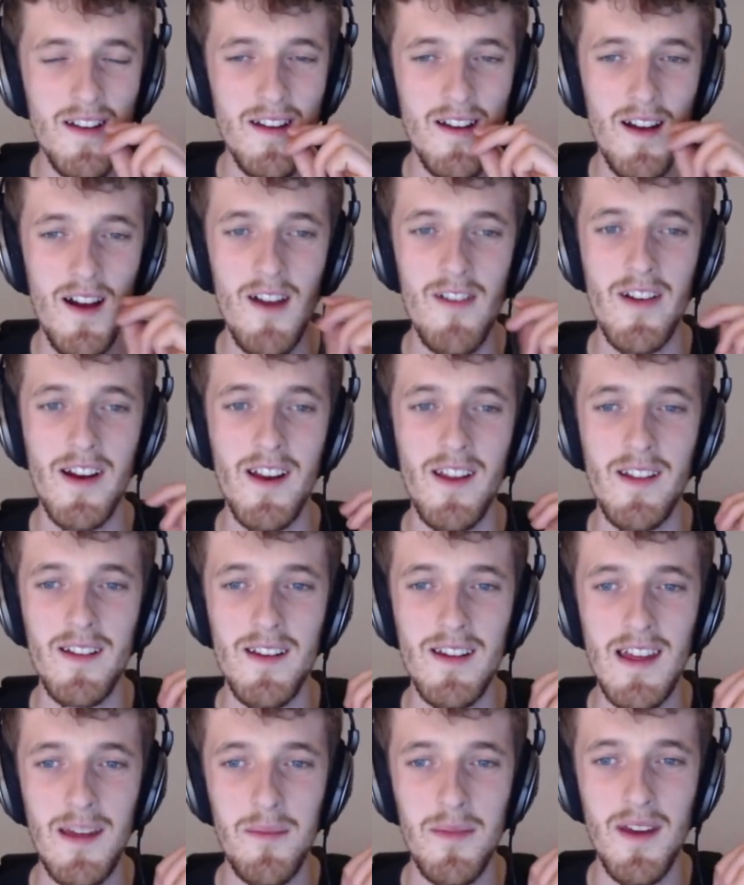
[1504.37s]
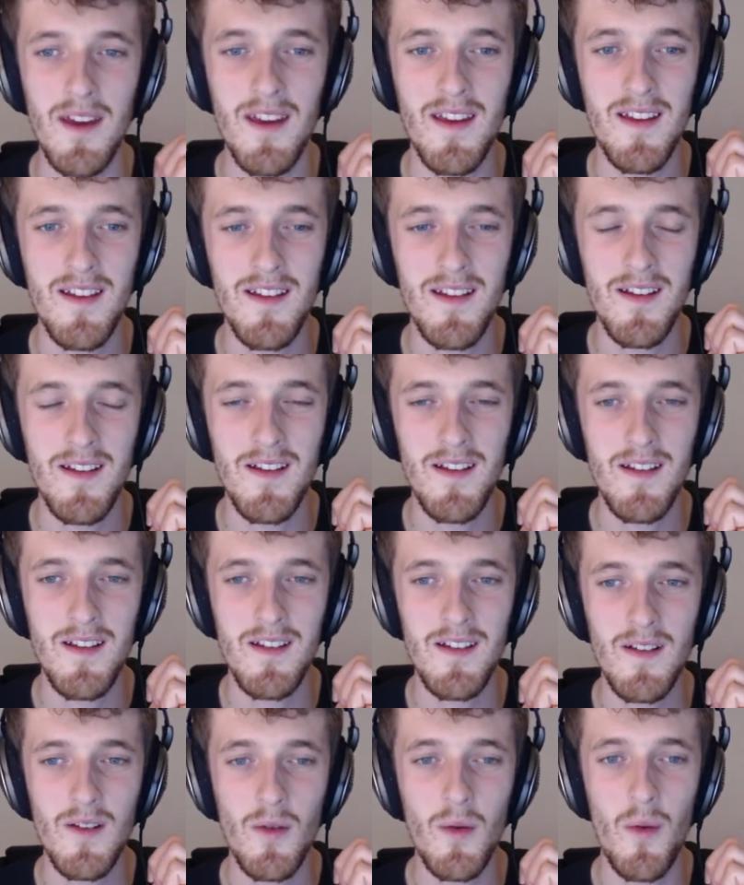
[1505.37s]
I reckon that's gonna get me
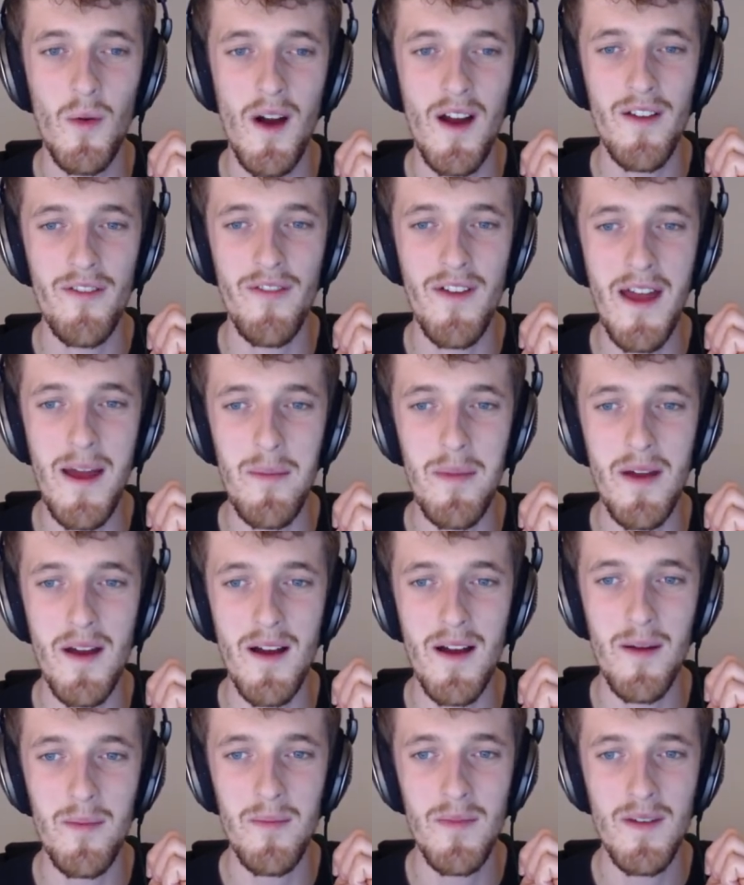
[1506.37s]
quite a fair bit up.